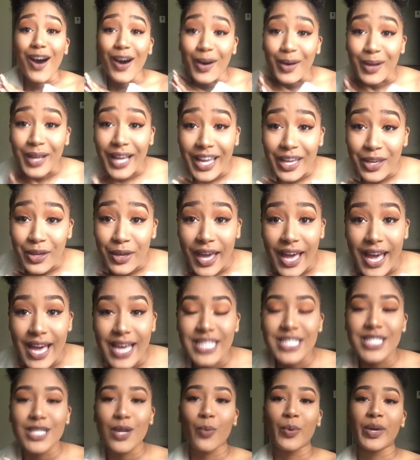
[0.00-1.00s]
Okay, you
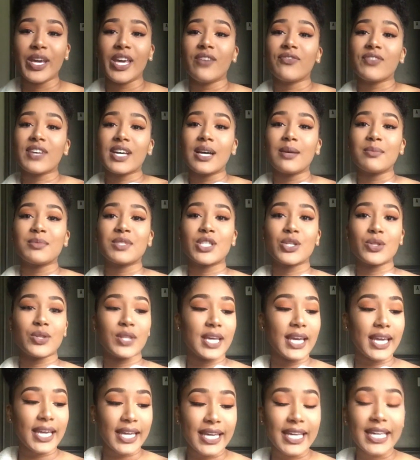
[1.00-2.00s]
guys, so we have come to
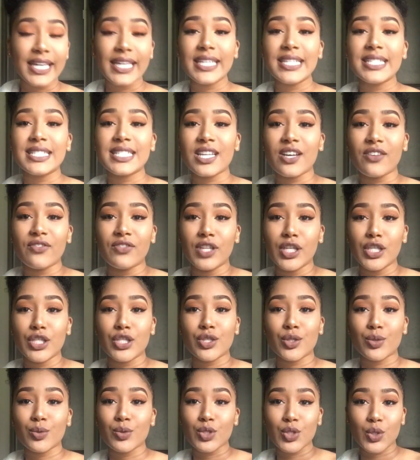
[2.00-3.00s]
the end of this
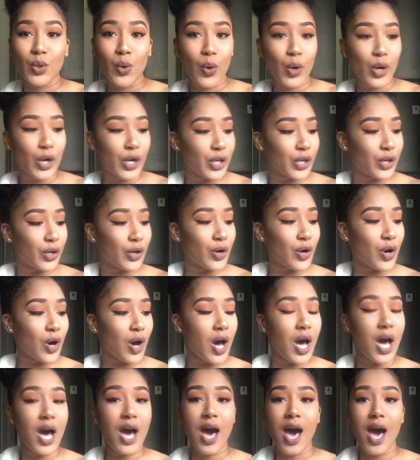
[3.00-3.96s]
tutorial.